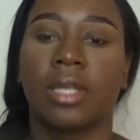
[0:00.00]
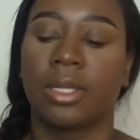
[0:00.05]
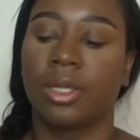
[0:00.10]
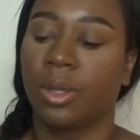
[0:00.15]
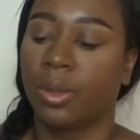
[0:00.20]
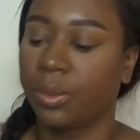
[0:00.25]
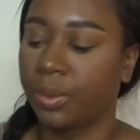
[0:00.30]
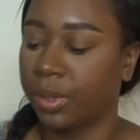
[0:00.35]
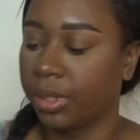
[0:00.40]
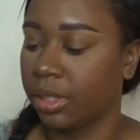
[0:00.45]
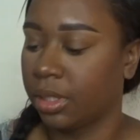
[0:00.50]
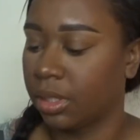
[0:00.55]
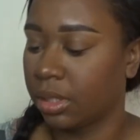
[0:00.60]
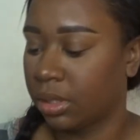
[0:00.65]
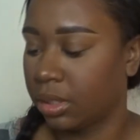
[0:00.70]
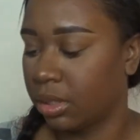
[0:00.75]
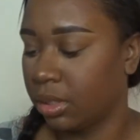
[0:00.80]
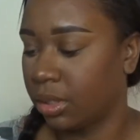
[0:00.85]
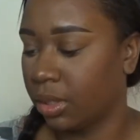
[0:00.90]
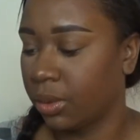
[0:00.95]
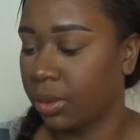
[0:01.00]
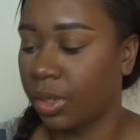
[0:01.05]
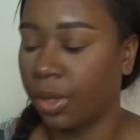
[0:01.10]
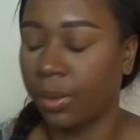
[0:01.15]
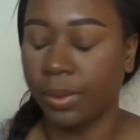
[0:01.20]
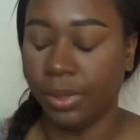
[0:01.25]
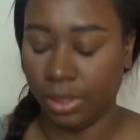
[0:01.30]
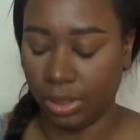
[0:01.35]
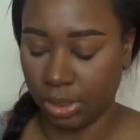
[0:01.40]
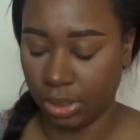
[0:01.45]
that don't really, you know,
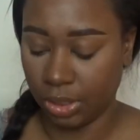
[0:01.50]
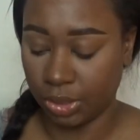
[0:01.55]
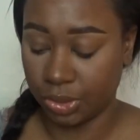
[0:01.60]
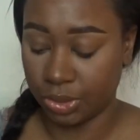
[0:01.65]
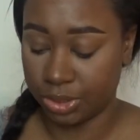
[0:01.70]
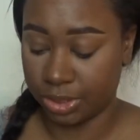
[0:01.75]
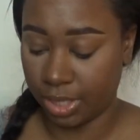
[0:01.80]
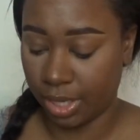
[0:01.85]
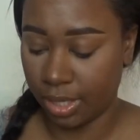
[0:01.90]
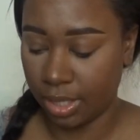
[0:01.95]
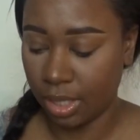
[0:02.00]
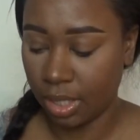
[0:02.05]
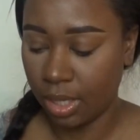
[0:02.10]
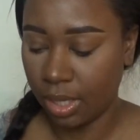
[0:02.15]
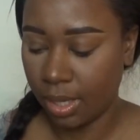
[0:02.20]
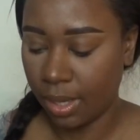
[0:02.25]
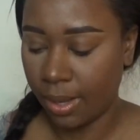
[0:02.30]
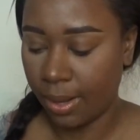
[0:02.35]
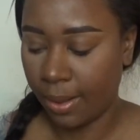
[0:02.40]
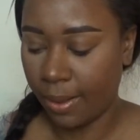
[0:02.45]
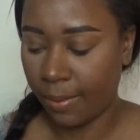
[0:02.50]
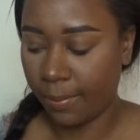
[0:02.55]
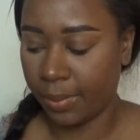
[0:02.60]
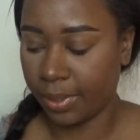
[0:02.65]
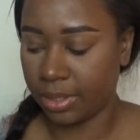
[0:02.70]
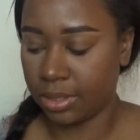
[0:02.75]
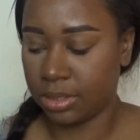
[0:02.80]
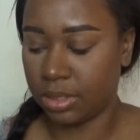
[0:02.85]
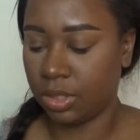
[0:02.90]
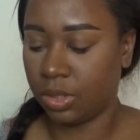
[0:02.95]
go with any other set,
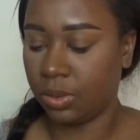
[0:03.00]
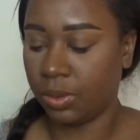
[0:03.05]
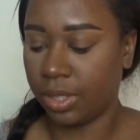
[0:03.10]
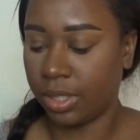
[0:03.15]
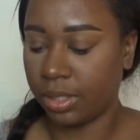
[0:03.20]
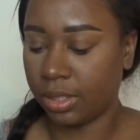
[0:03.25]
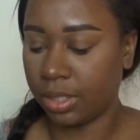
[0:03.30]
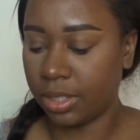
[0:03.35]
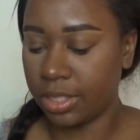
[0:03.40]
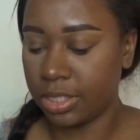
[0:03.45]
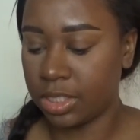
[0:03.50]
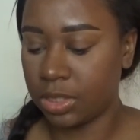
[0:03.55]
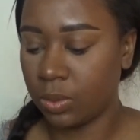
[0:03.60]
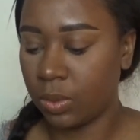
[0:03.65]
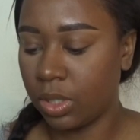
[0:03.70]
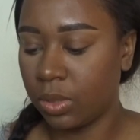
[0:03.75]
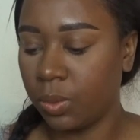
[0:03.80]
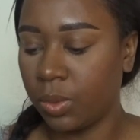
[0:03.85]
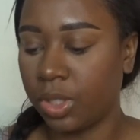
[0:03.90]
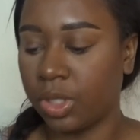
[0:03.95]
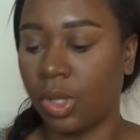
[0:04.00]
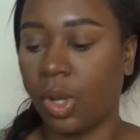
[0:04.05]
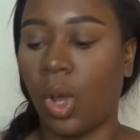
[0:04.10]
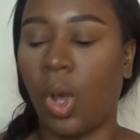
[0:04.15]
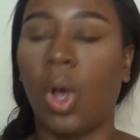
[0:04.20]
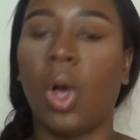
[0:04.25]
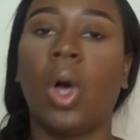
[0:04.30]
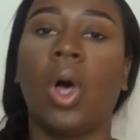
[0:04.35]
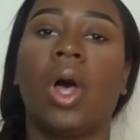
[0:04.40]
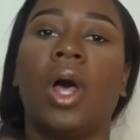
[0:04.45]
because then you get this one with
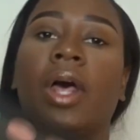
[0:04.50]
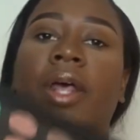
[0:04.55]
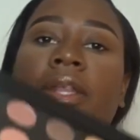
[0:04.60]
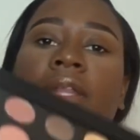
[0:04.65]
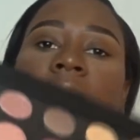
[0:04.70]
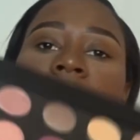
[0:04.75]
all